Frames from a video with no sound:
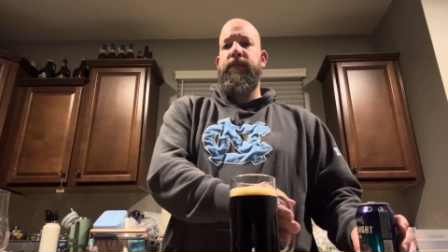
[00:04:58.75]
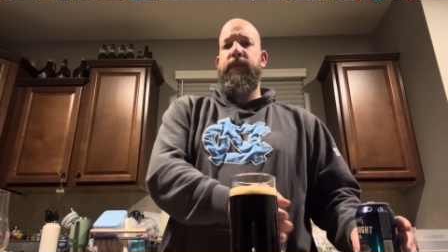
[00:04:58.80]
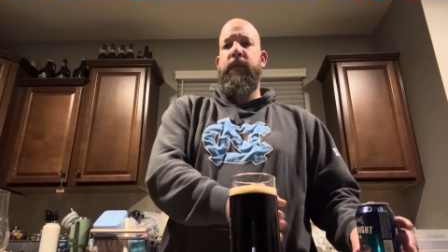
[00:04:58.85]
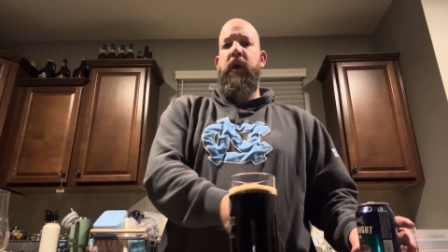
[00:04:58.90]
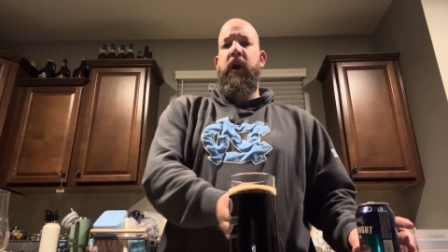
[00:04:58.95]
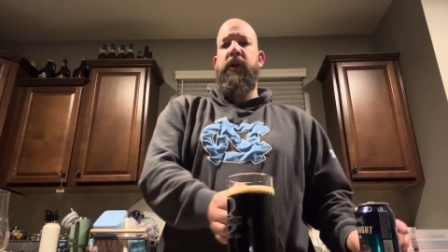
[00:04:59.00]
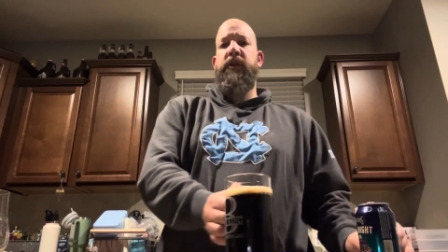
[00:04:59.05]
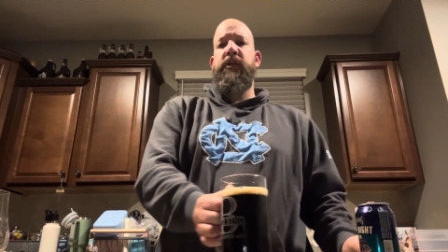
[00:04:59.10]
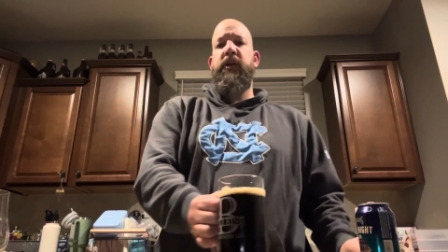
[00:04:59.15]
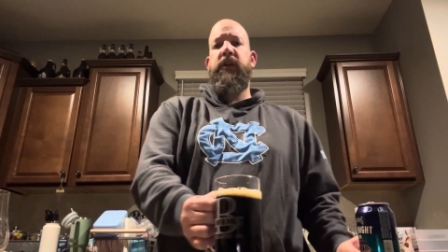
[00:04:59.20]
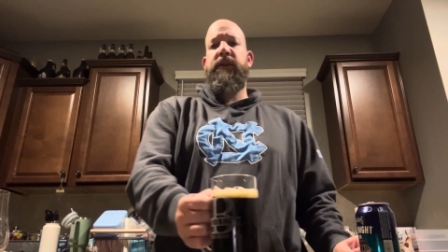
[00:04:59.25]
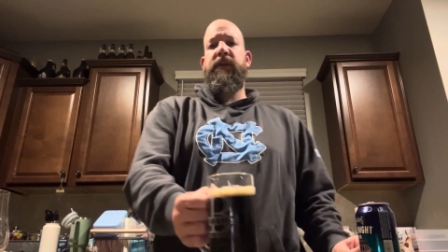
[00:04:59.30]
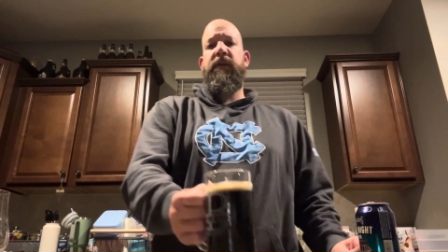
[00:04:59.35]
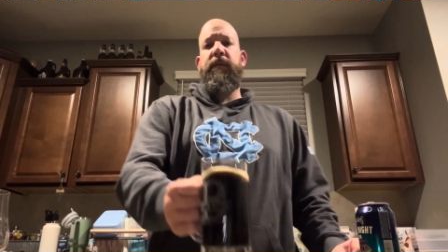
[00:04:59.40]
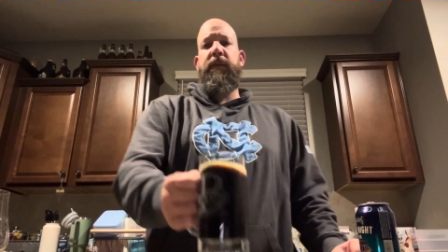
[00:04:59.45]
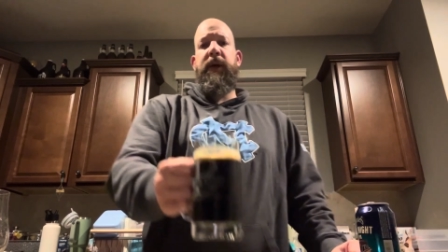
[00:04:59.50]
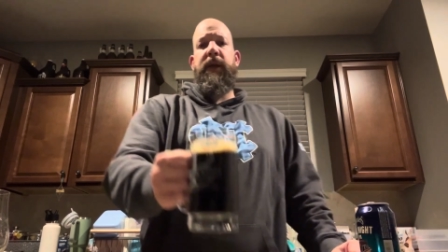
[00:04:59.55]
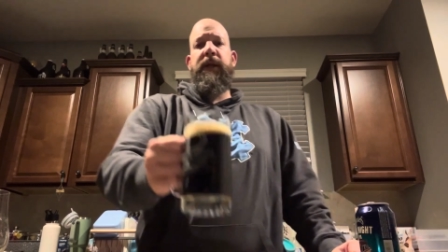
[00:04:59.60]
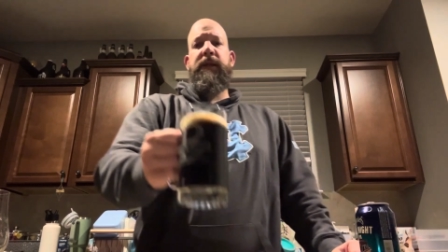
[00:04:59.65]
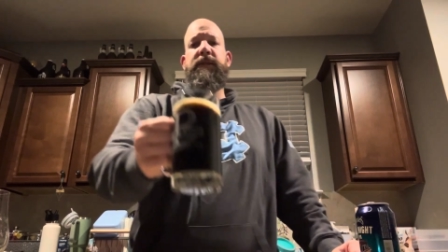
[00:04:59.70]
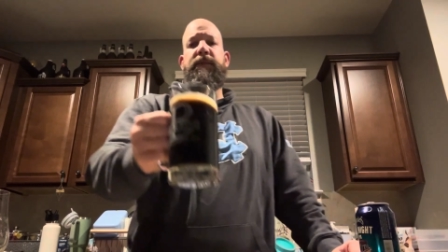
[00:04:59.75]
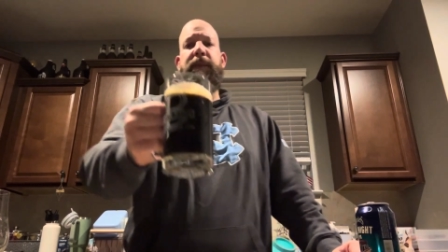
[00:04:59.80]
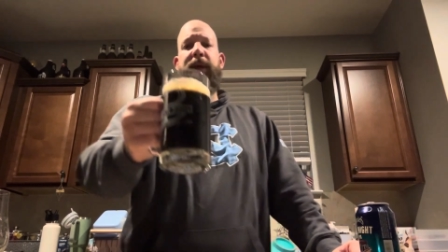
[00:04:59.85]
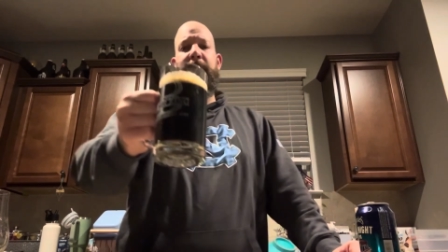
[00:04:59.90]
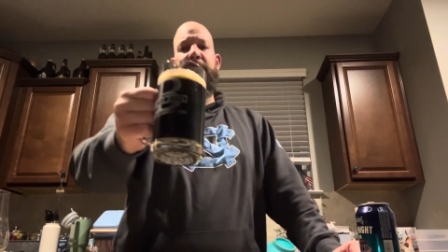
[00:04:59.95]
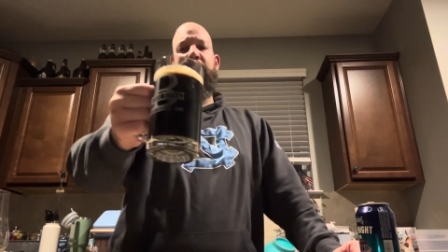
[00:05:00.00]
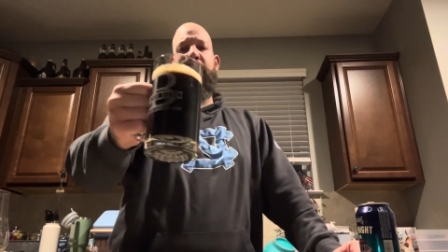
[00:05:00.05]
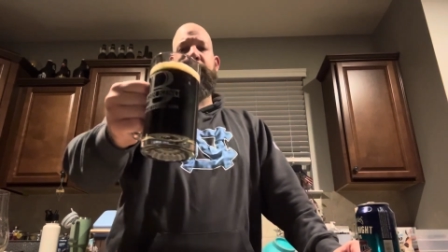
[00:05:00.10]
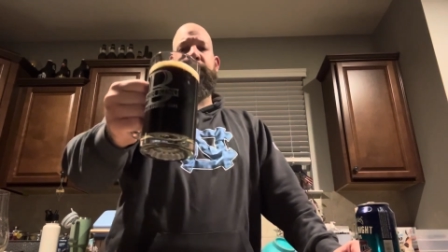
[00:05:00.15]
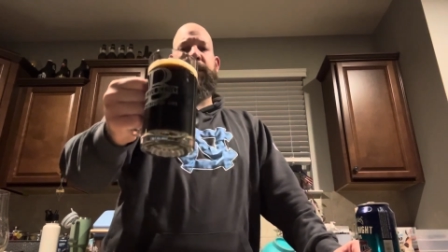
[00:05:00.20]
All right, cheers, everybody. It's
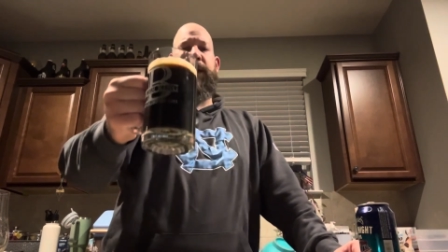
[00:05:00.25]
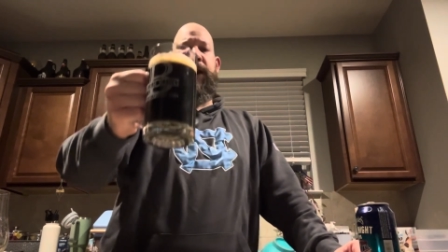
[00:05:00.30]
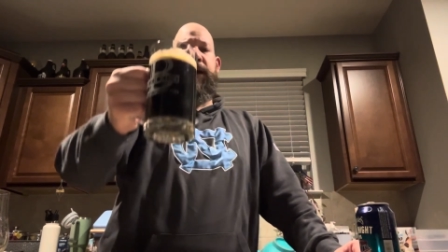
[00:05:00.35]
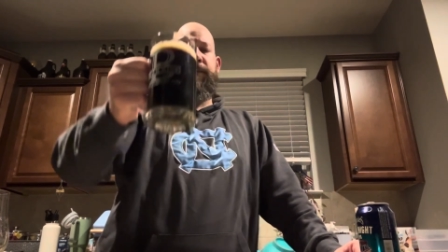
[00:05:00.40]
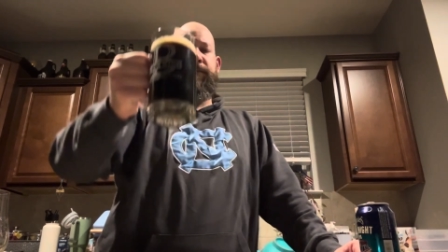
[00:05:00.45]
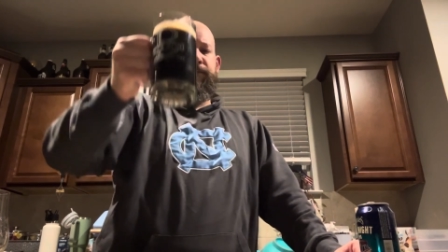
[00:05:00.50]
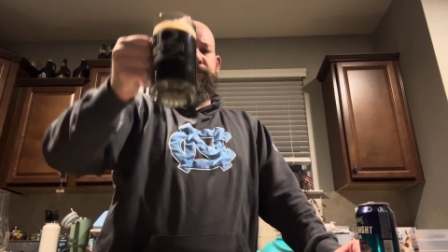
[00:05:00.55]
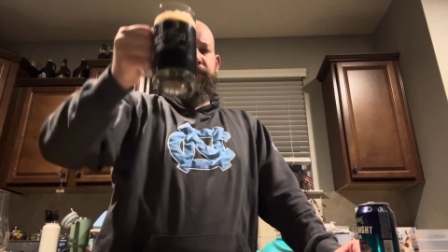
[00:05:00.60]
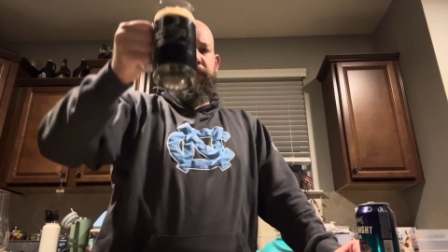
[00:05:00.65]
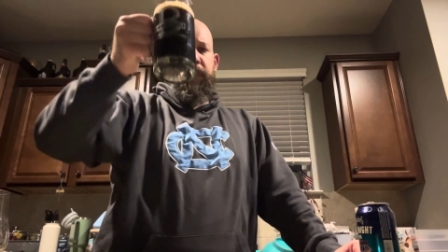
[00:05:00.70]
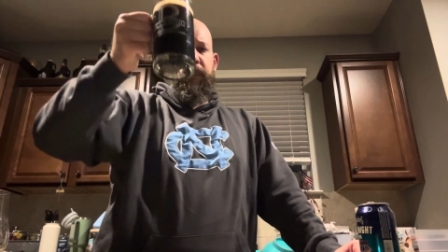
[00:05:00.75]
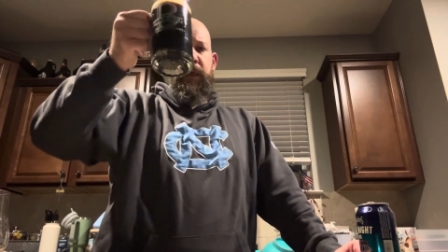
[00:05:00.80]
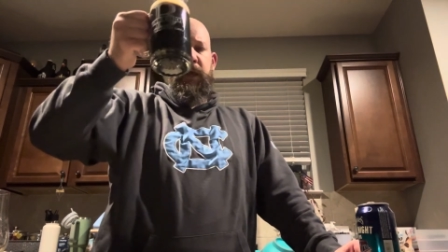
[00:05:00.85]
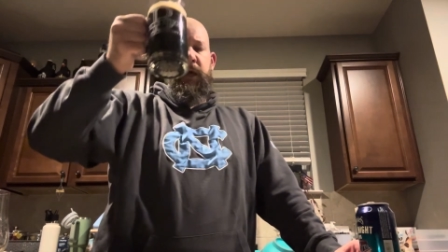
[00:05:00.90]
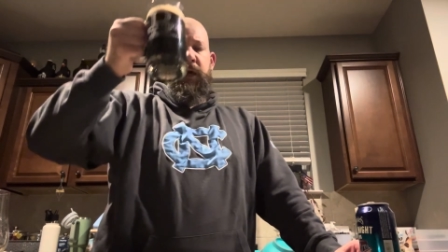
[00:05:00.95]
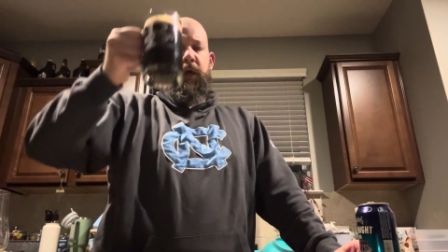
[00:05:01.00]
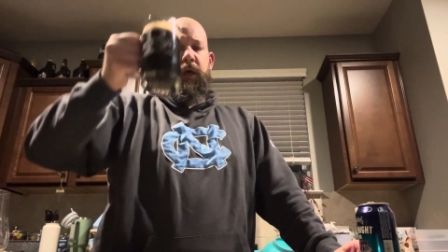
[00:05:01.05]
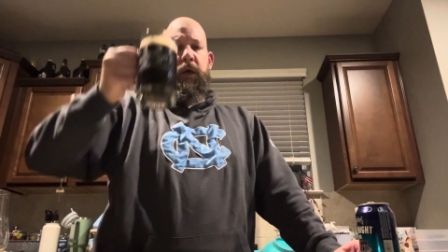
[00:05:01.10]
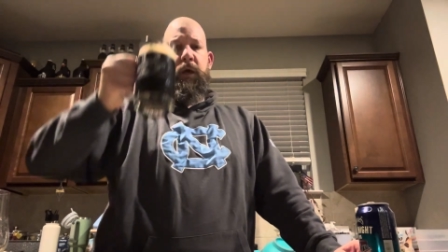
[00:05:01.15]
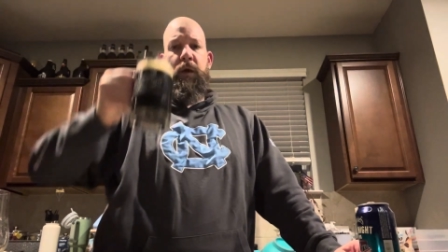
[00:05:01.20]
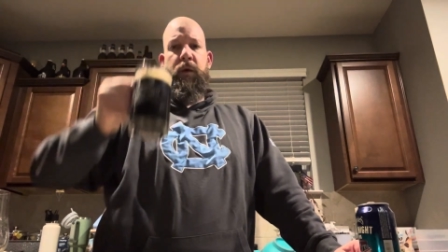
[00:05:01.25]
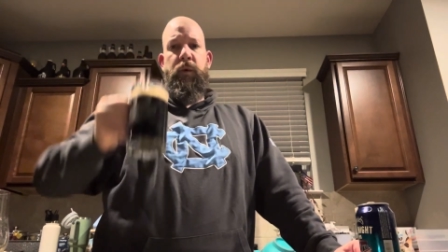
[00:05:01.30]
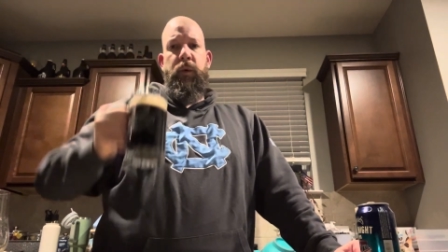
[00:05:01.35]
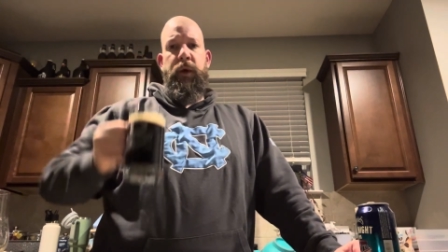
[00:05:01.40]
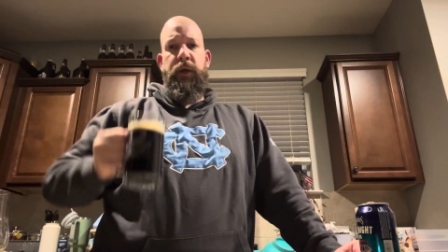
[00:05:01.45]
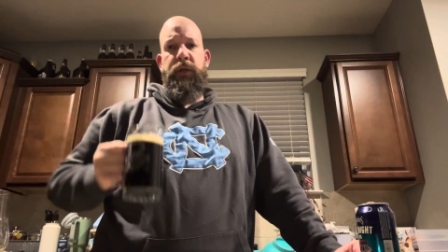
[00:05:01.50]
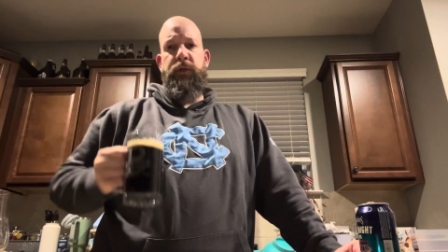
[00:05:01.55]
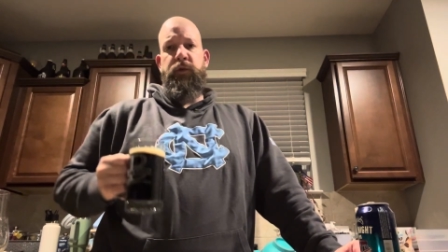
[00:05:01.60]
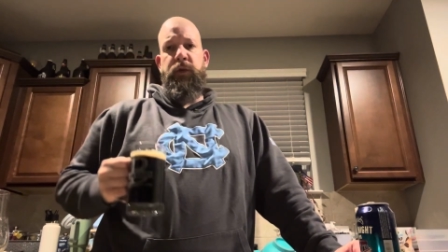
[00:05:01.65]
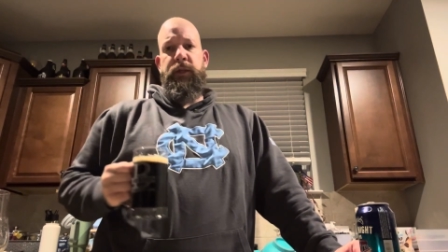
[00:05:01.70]
Black IPA. We're
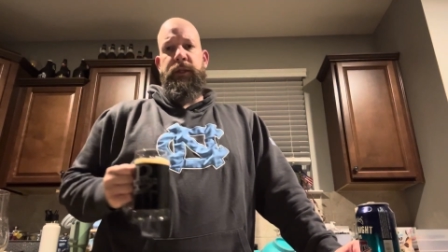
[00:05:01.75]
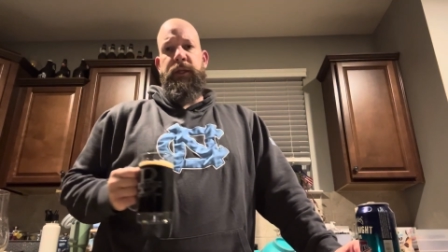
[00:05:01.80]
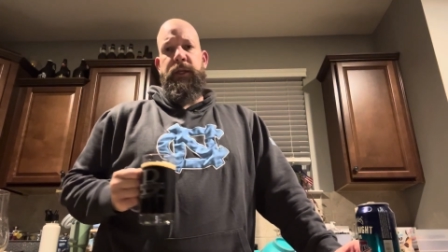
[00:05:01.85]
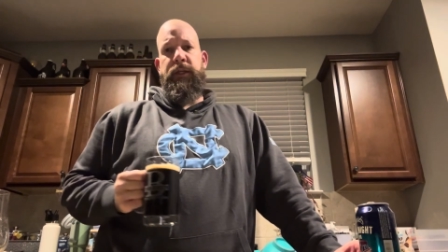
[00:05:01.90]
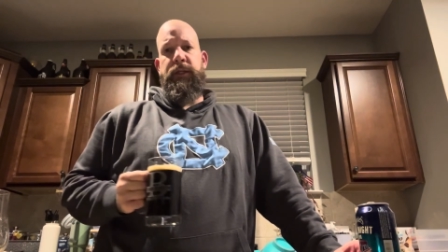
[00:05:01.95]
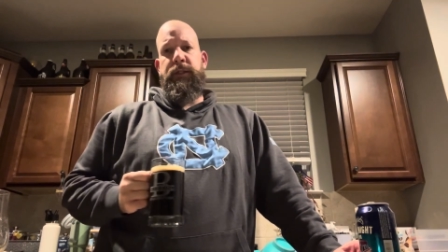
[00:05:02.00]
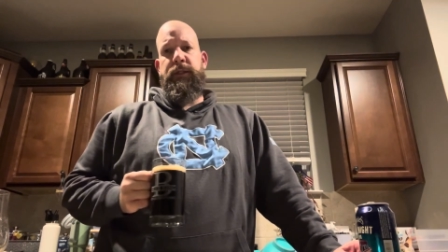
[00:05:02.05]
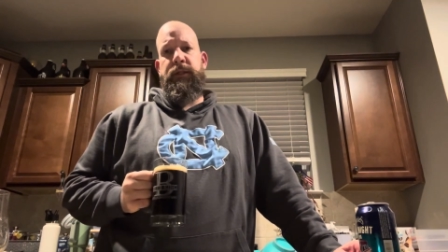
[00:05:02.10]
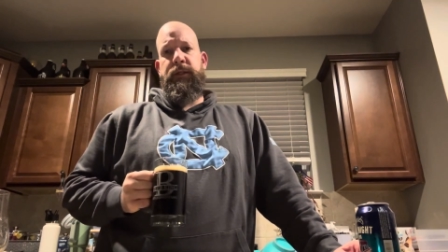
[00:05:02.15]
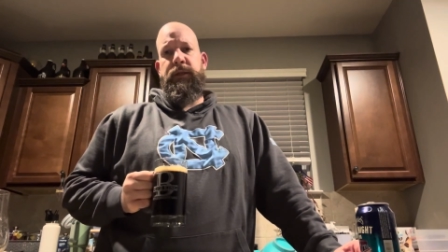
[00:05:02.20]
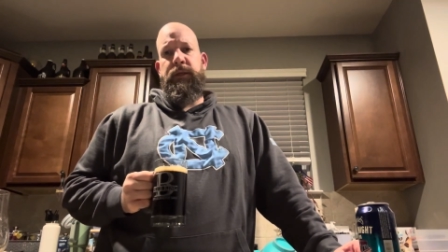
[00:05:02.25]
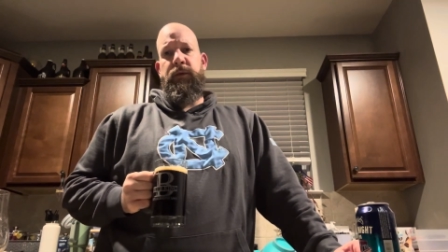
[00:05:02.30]
going to drink this.